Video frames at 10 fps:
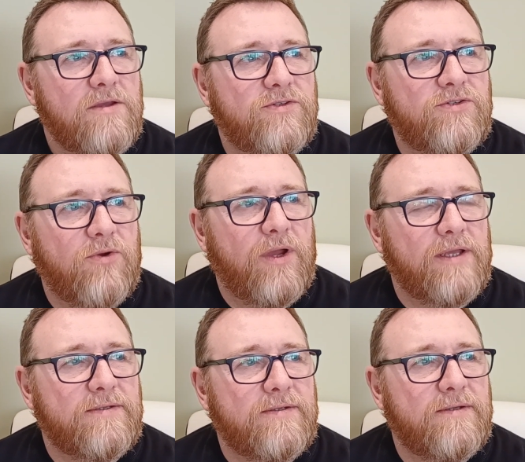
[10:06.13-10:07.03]
So
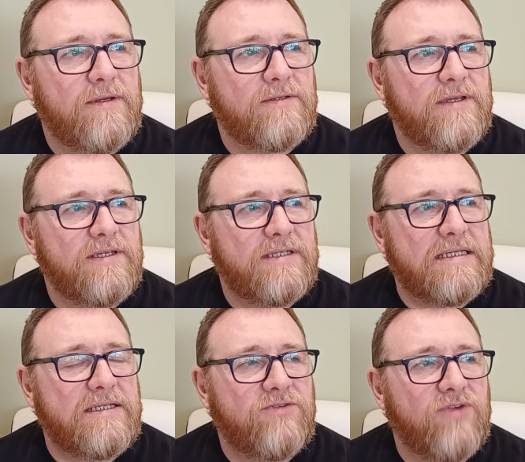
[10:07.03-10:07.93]
it is. It's
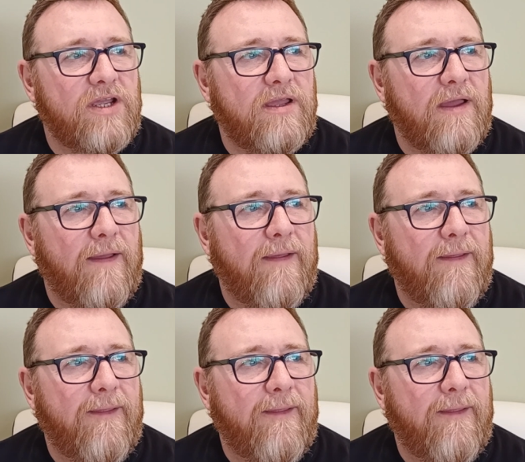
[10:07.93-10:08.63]
easy drinking.